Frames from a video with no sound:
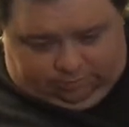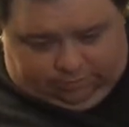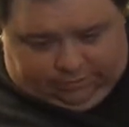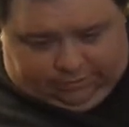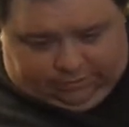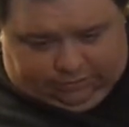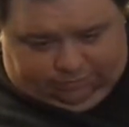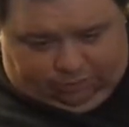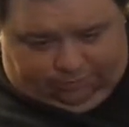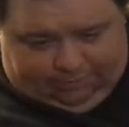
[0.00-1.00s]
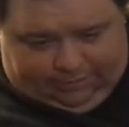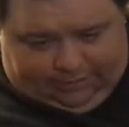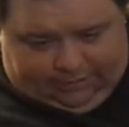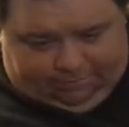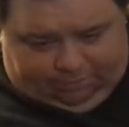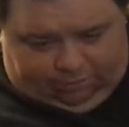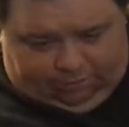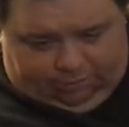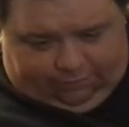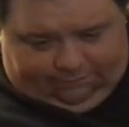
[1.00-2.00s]
Get a small pan and put it
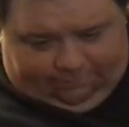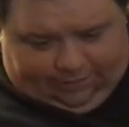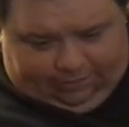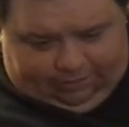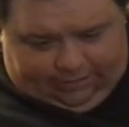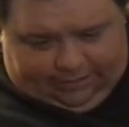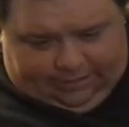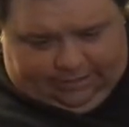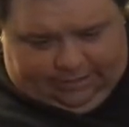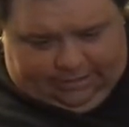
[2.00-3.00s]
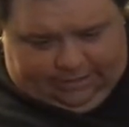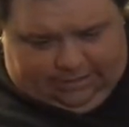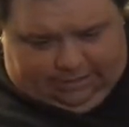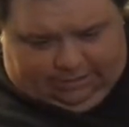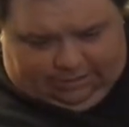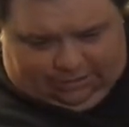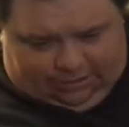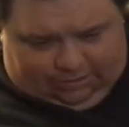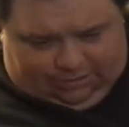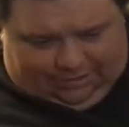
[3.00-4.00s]
on fairly
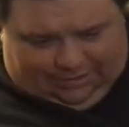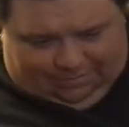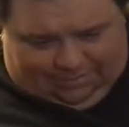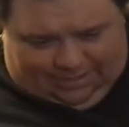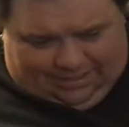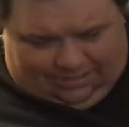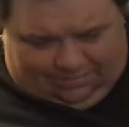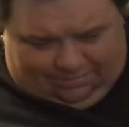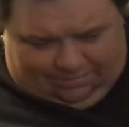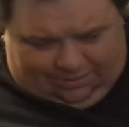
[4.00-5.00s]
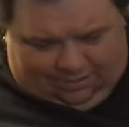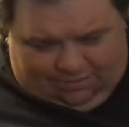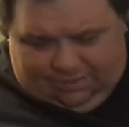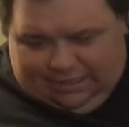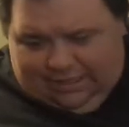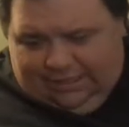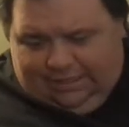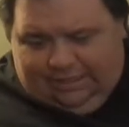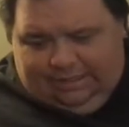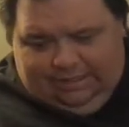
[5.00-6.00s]
low, like medium-low heat,
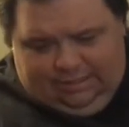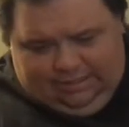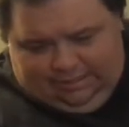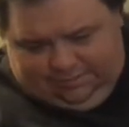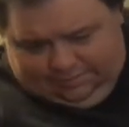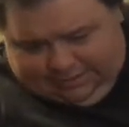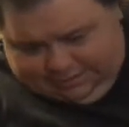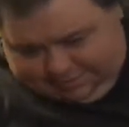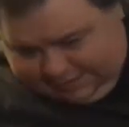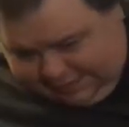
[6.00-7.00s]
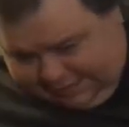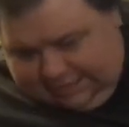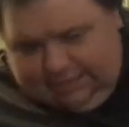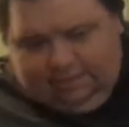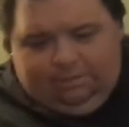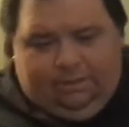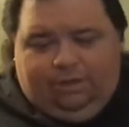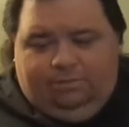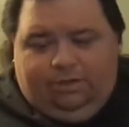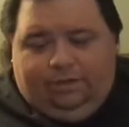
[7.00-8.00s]
medium-high heat,
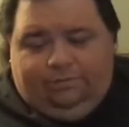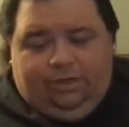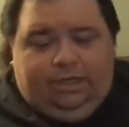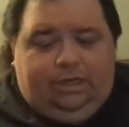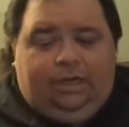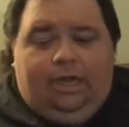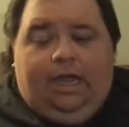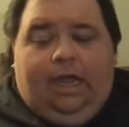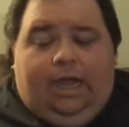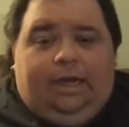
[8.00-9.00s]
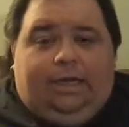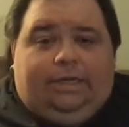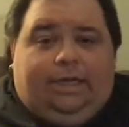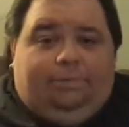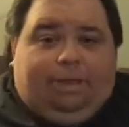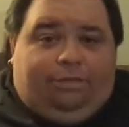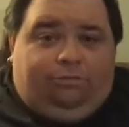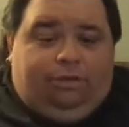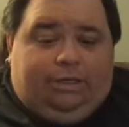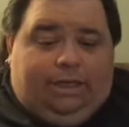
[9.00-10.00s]
medium whatever heat. And you take about
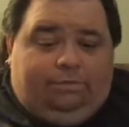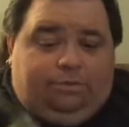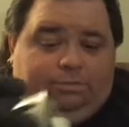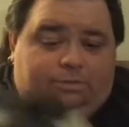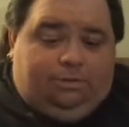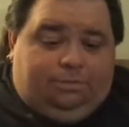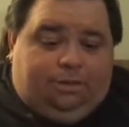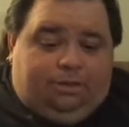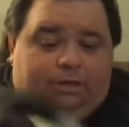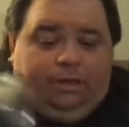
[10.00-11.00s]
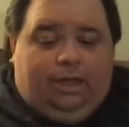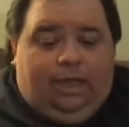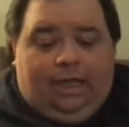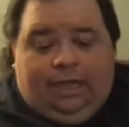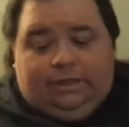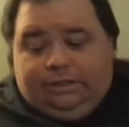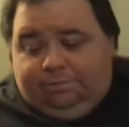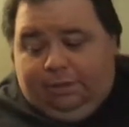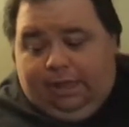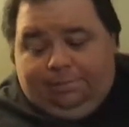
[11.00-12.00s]
3 tablespoons of butter and just
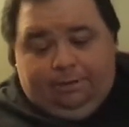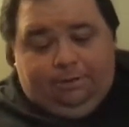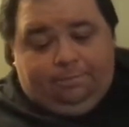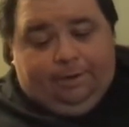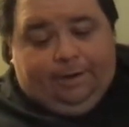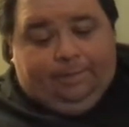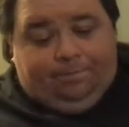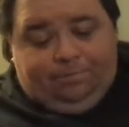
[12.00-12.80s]
plop it in your pan.